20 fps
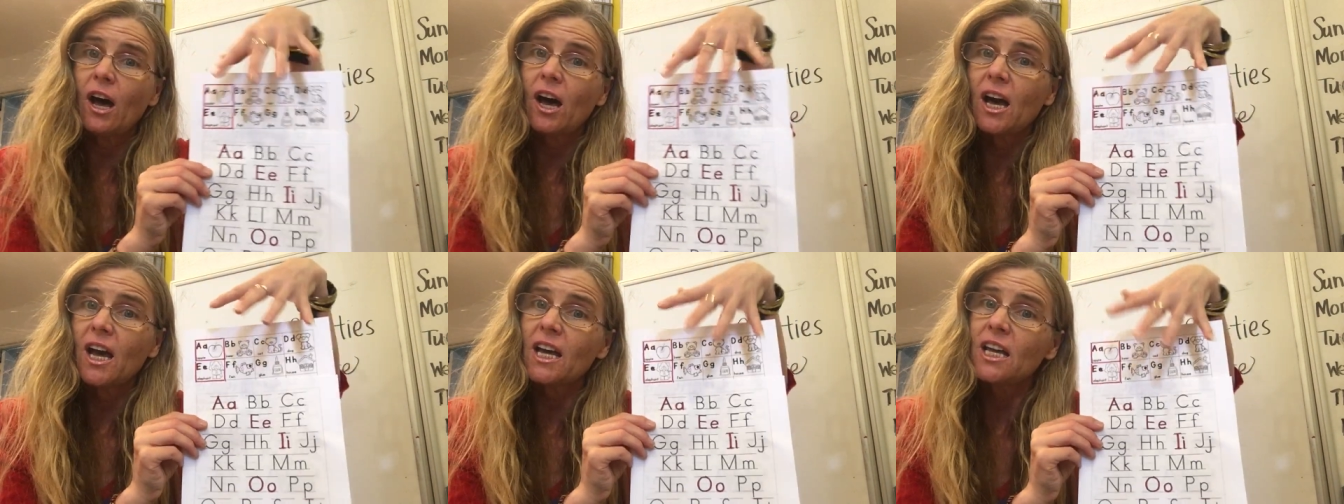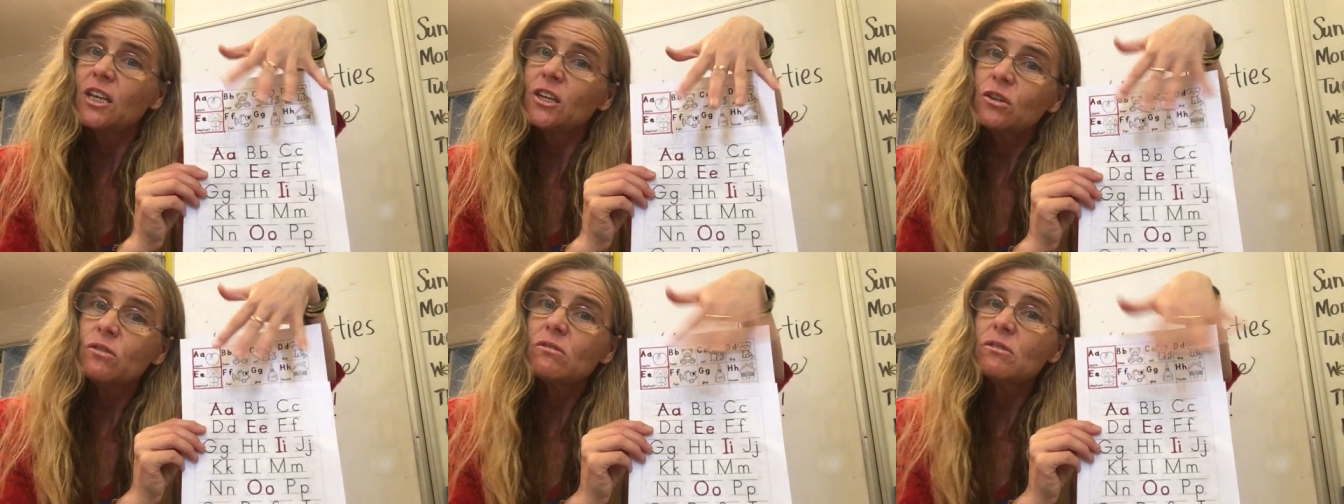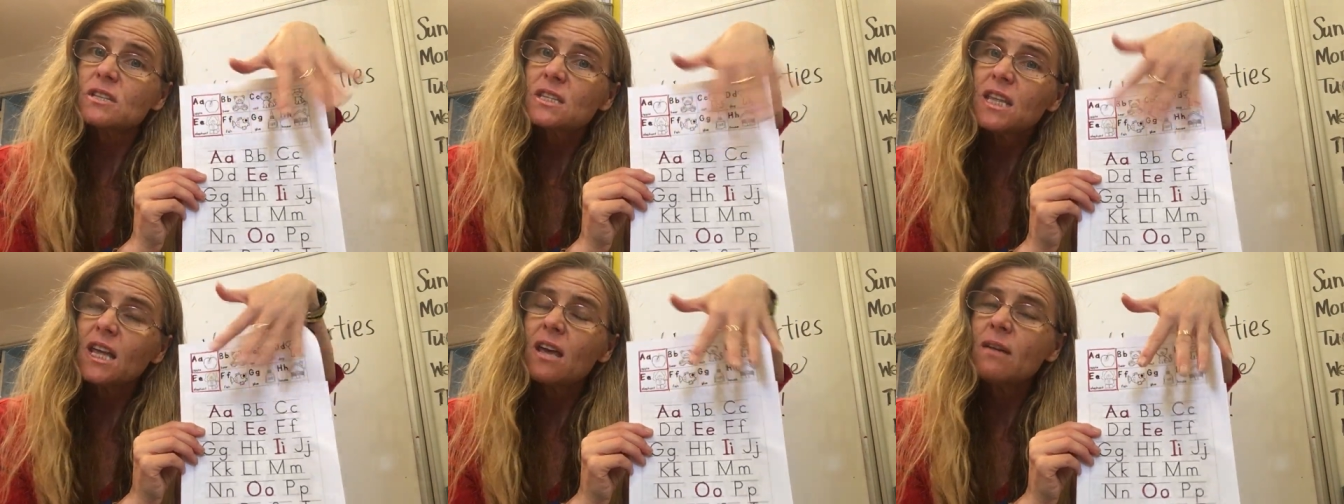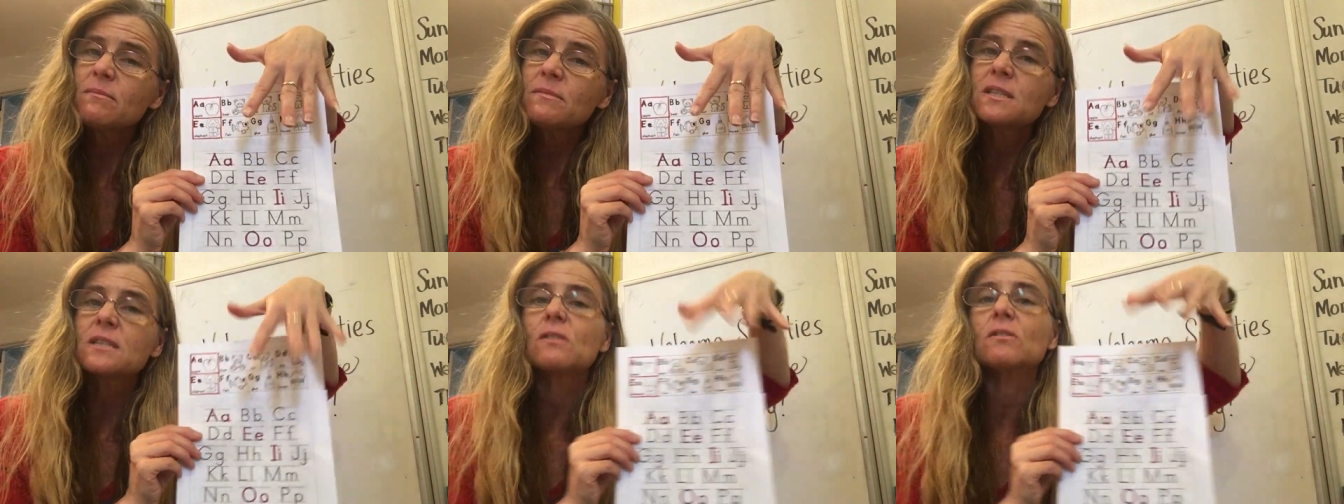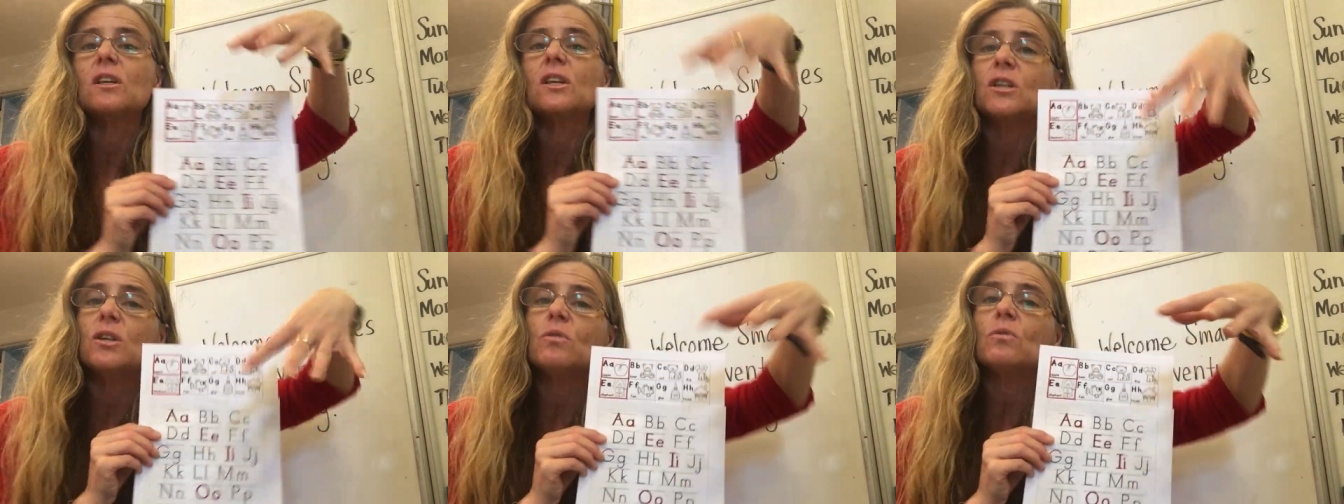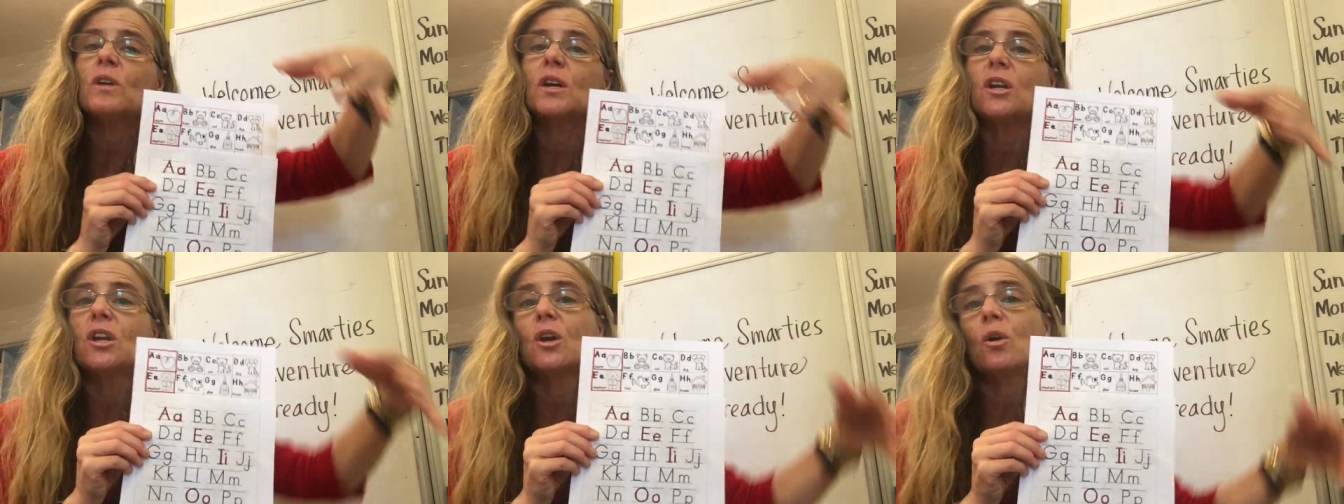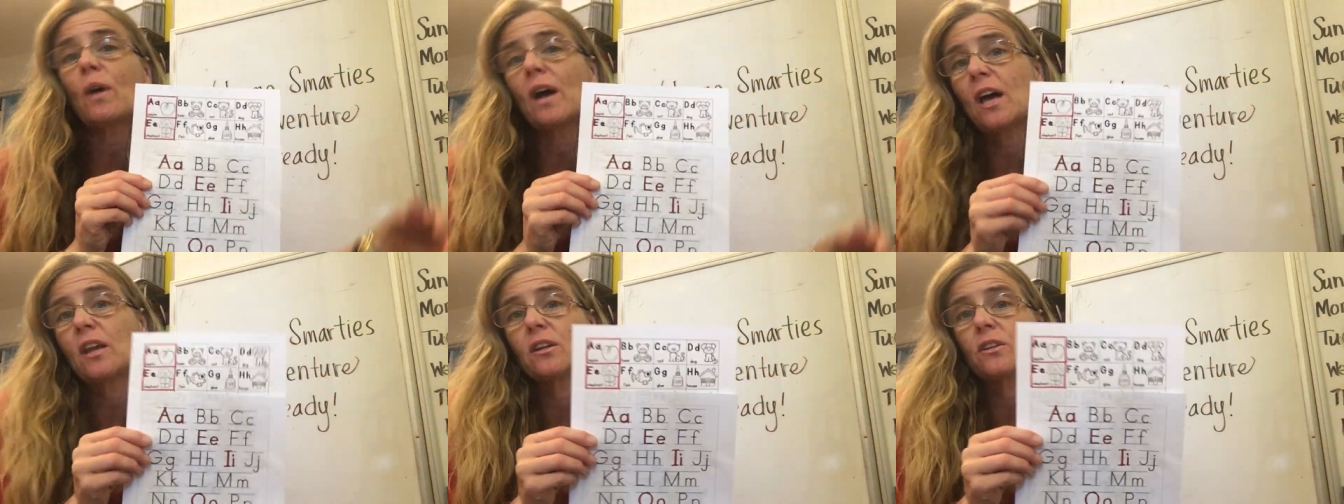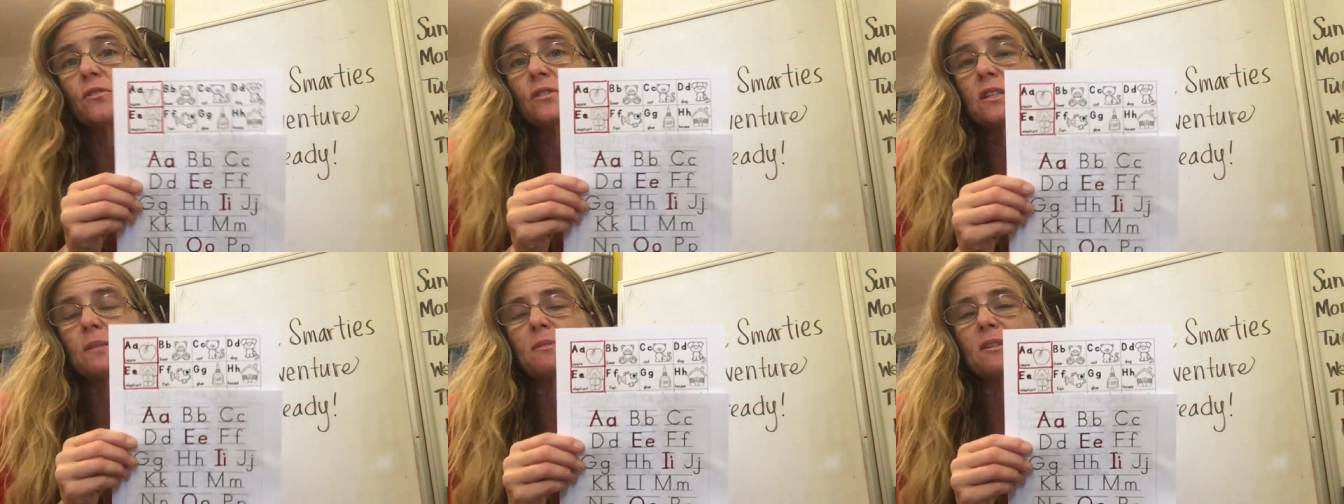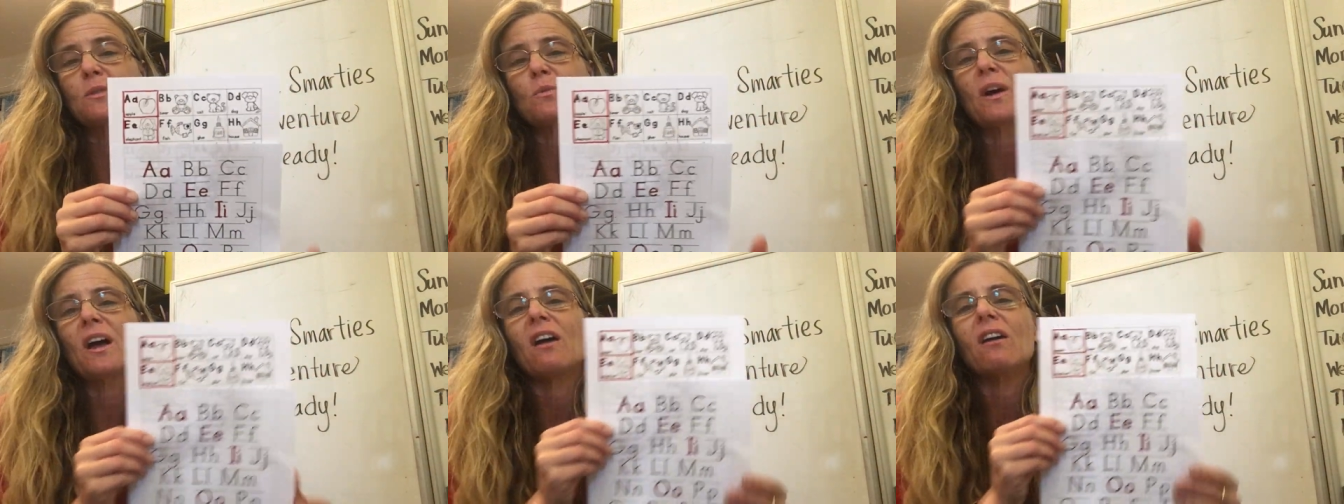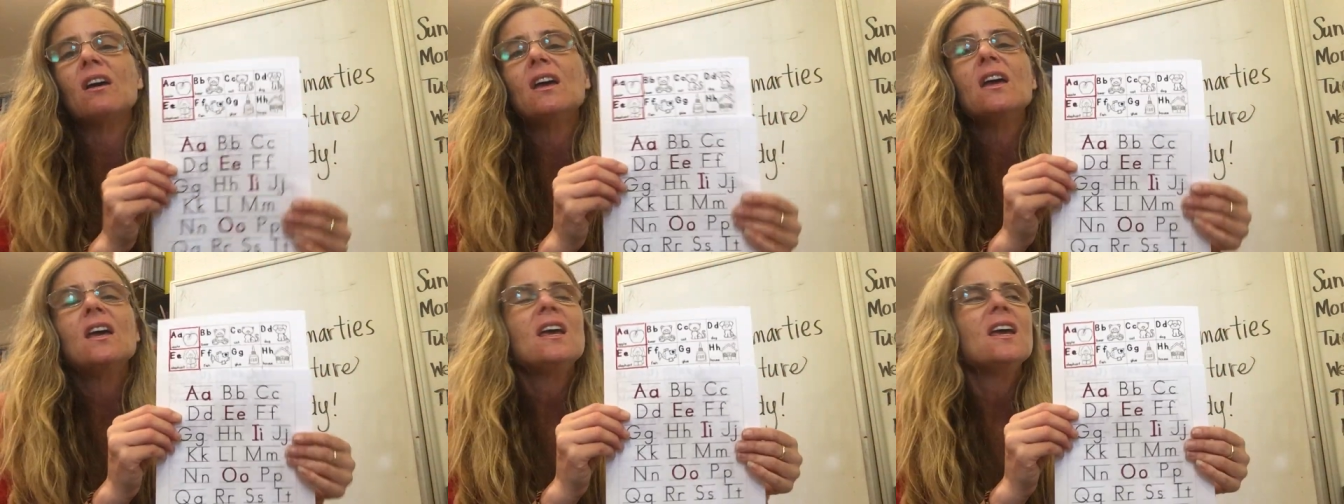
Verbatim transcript: I use them so that you can know how to use them as well.